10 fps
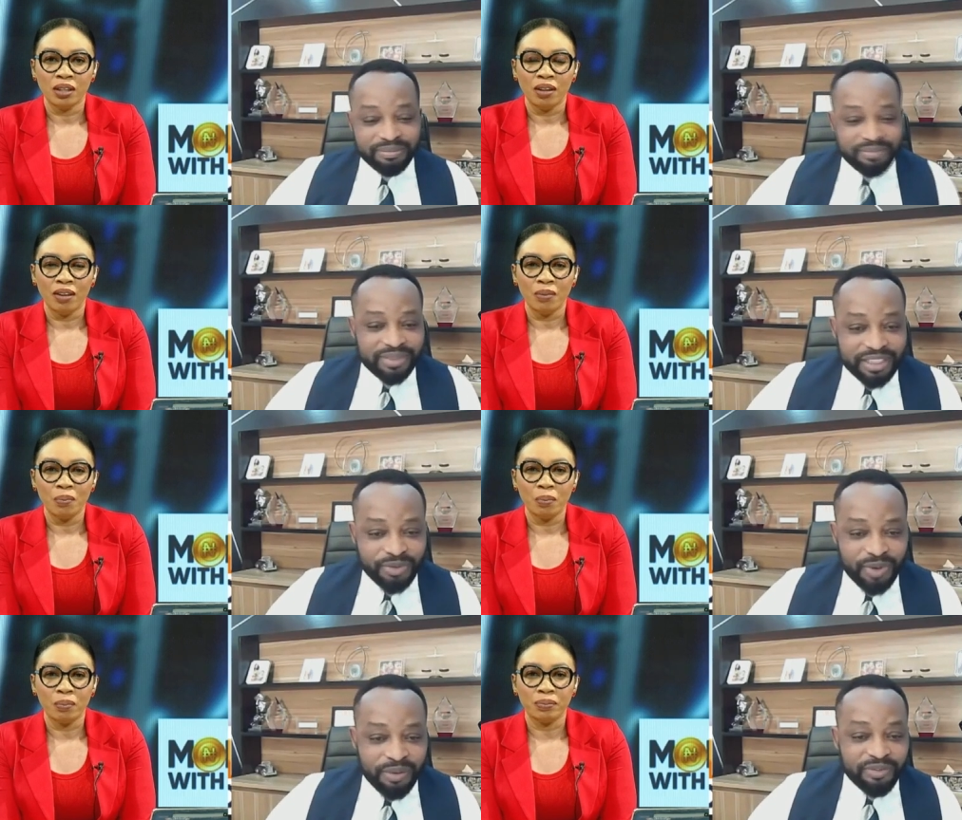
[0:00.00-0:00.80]
Speaker 1: this is
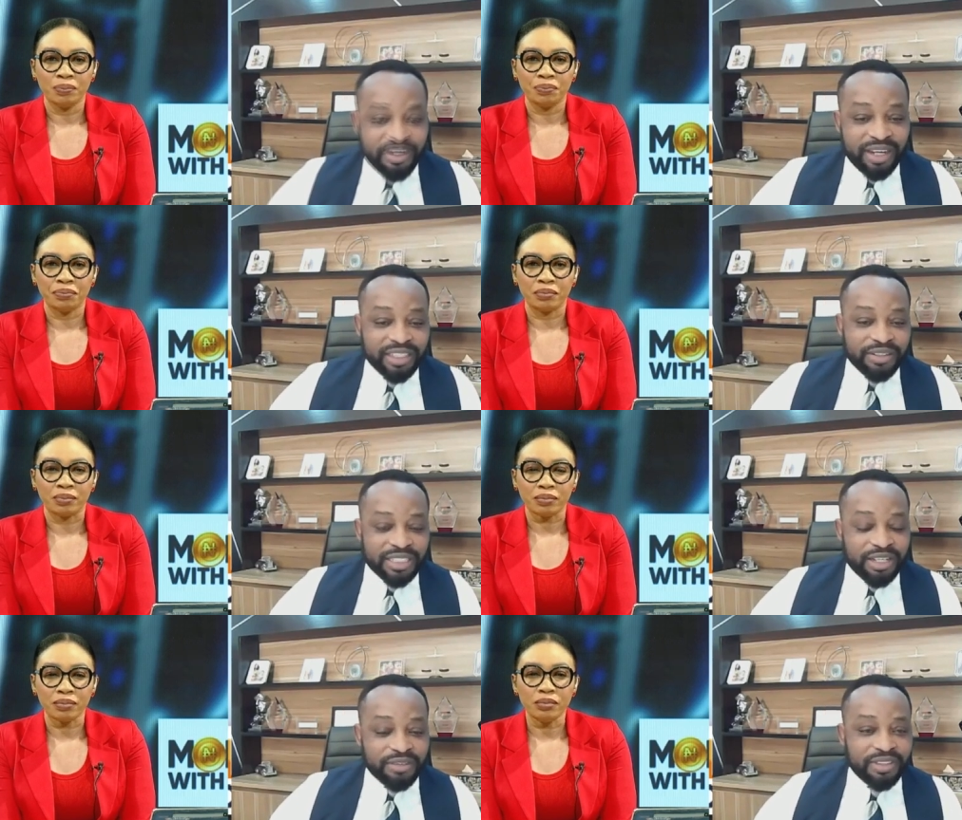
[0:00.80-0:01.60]
where we find
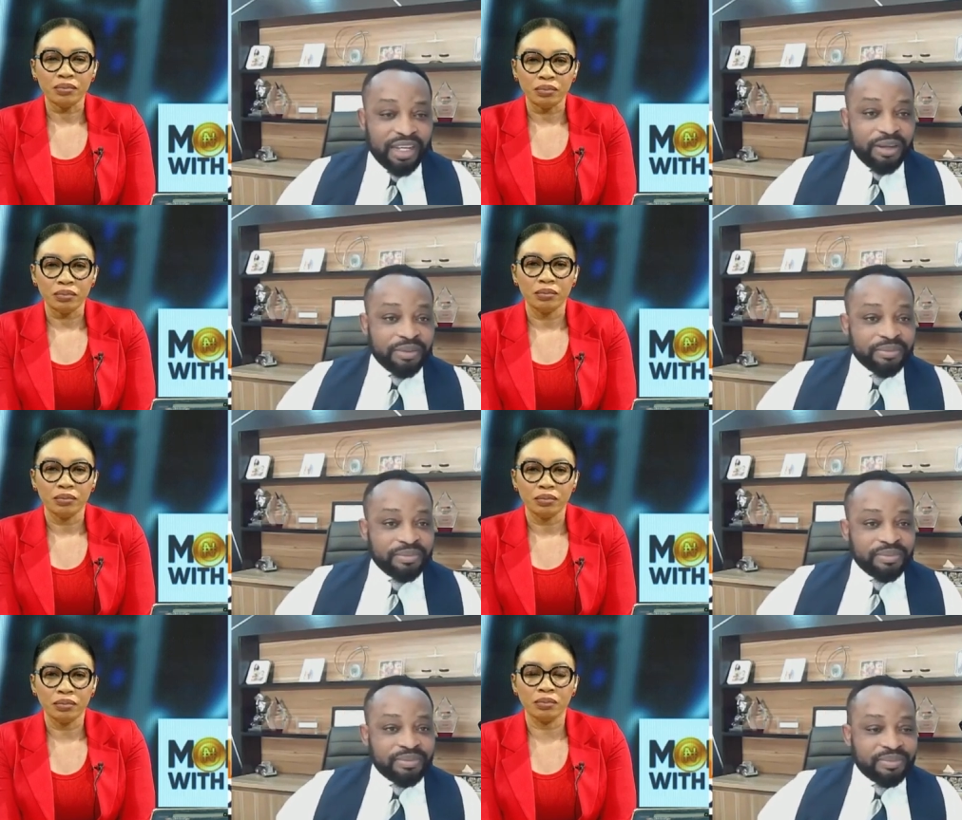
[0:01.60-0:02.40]
ourselves now.
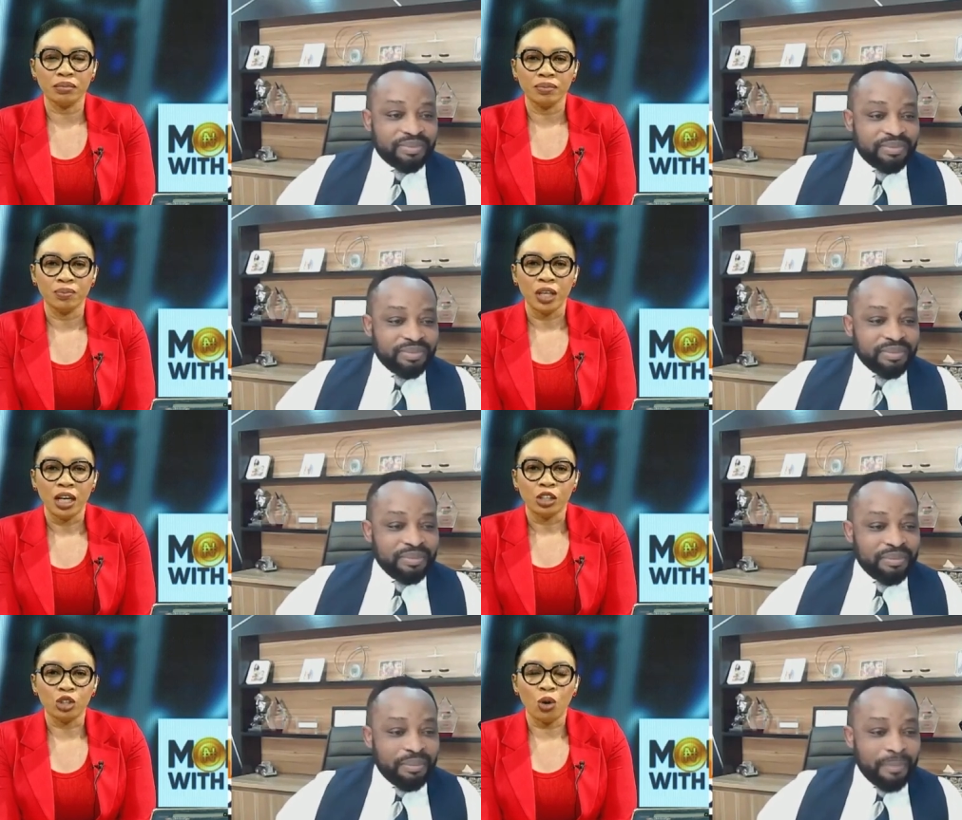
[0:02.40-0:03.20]
Speaker 2: Mm.
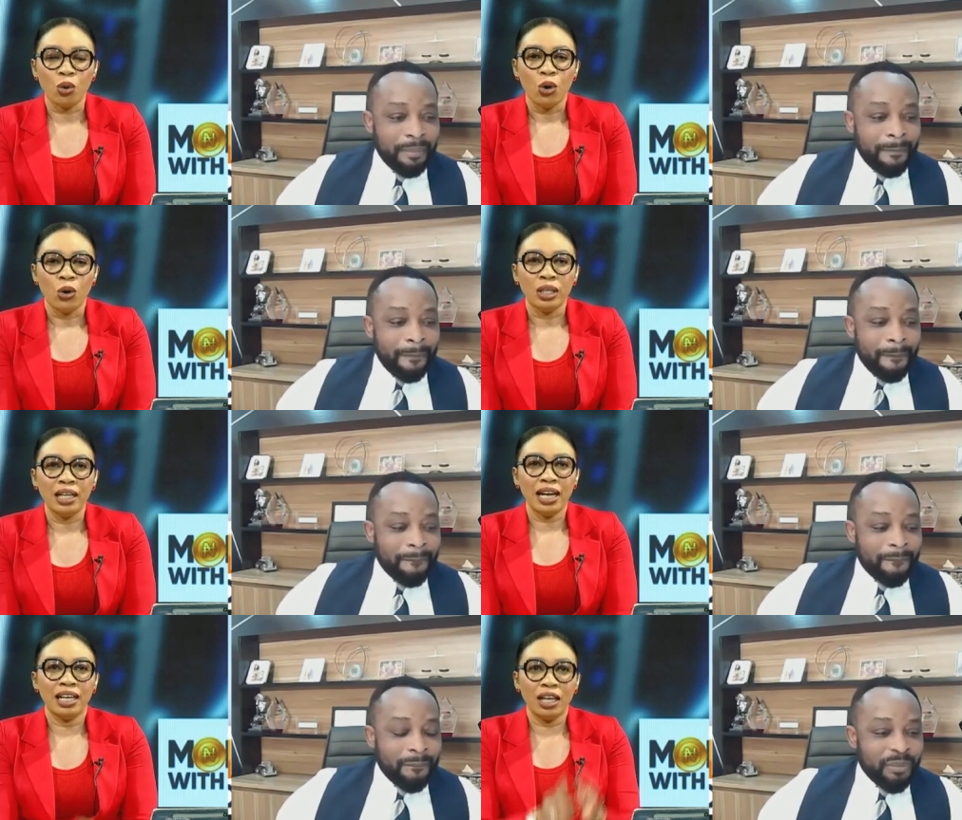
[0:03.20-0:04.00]
So,
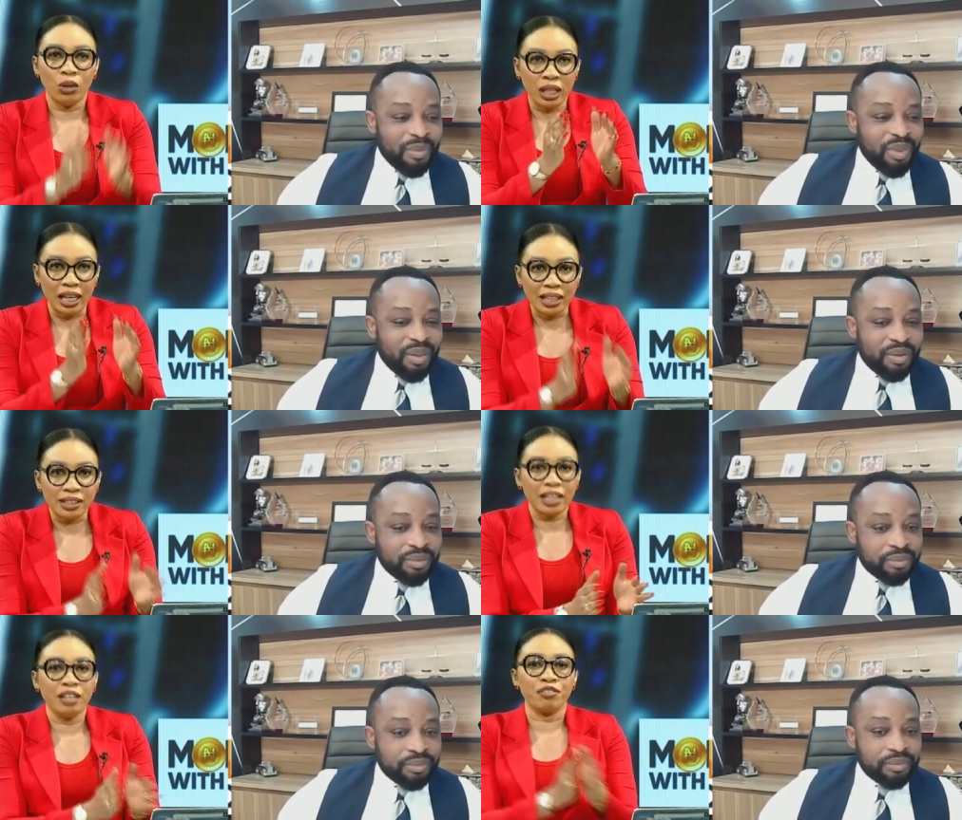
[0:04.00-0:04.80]
okay,
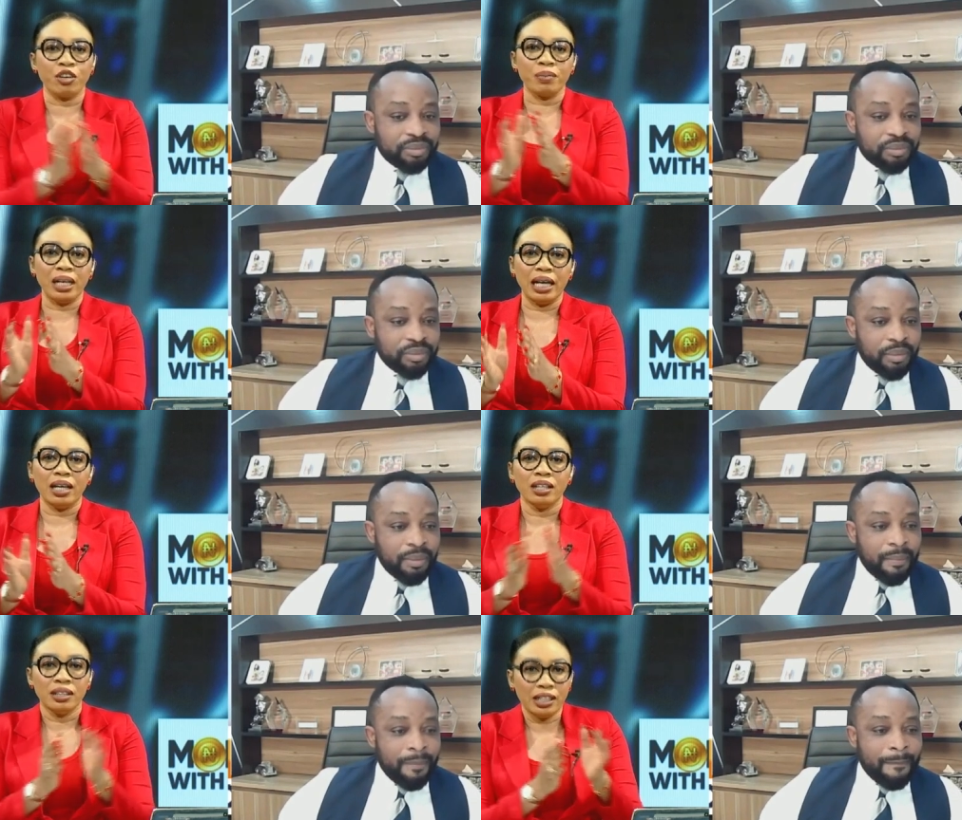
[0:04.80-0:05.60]
let's take it from
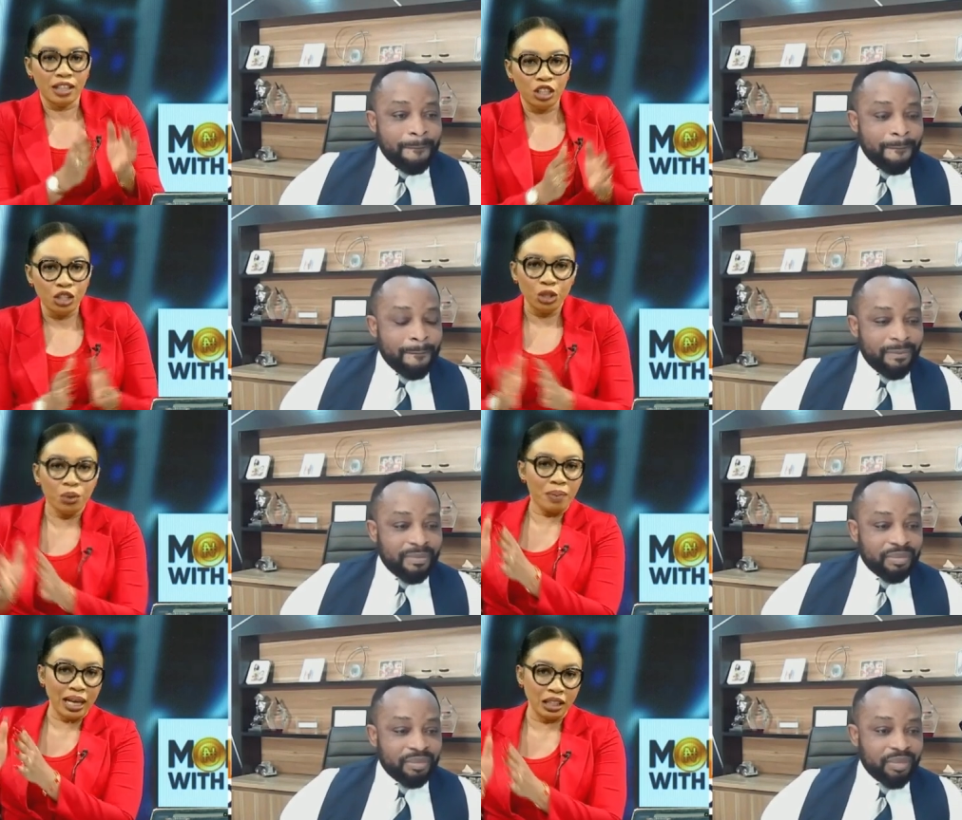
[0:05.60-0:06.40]
there. There's a
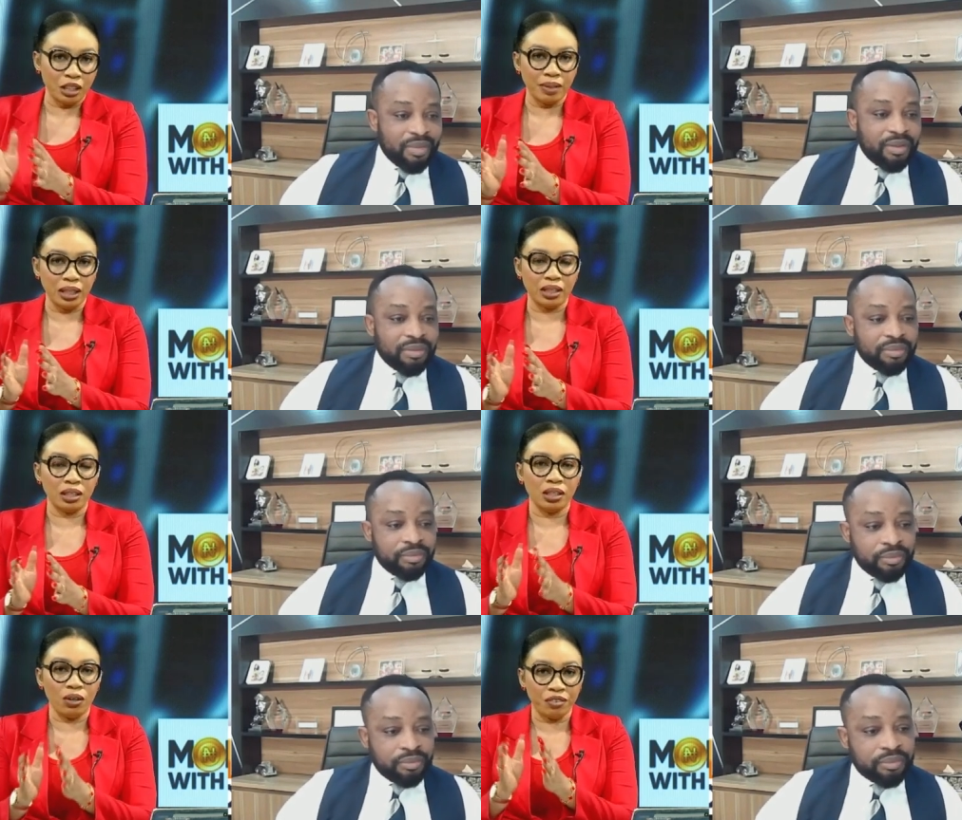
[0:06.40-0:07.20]
new
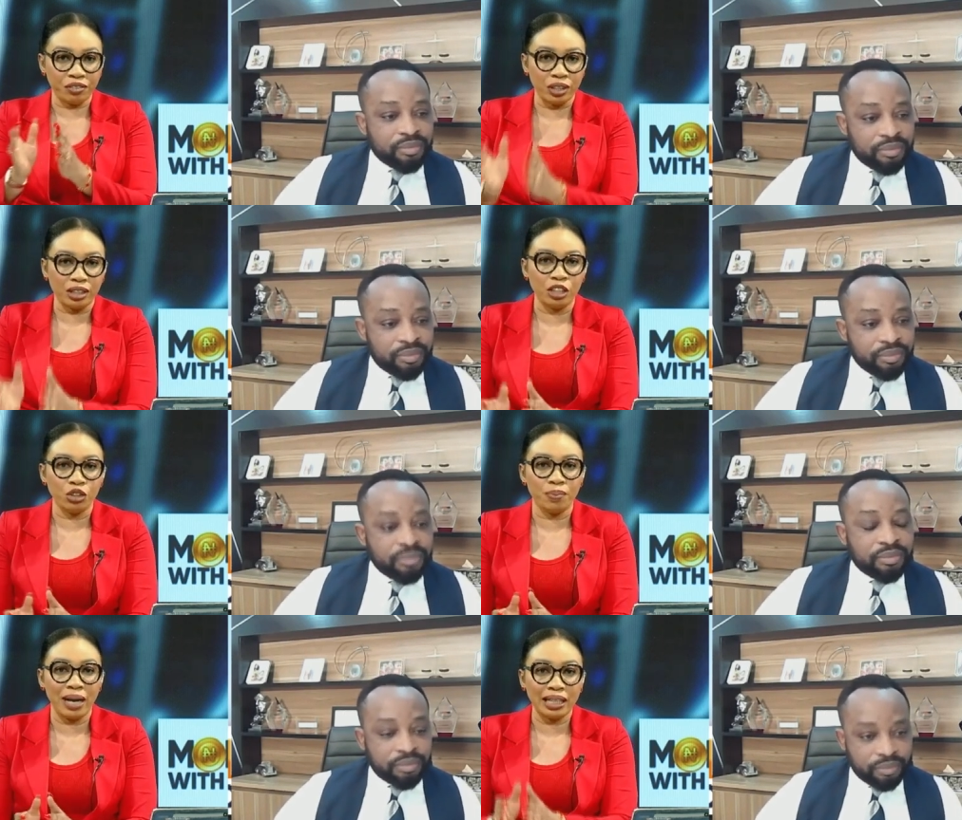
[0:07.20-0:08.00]
management of the
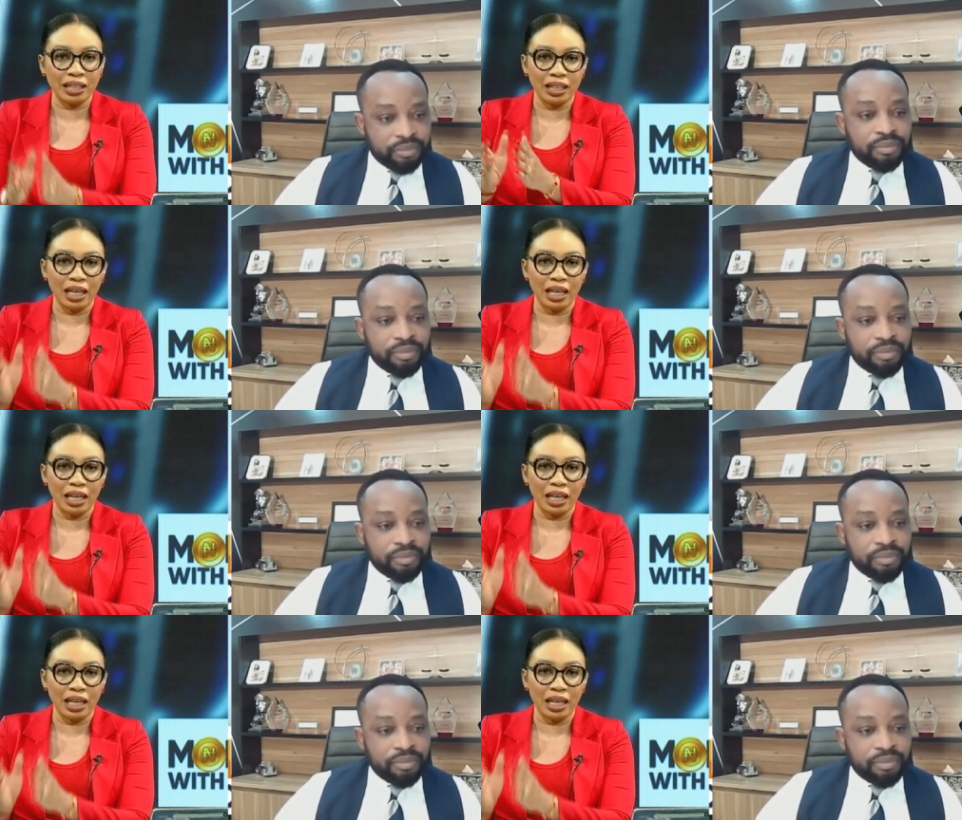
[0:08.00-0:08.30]
central bank now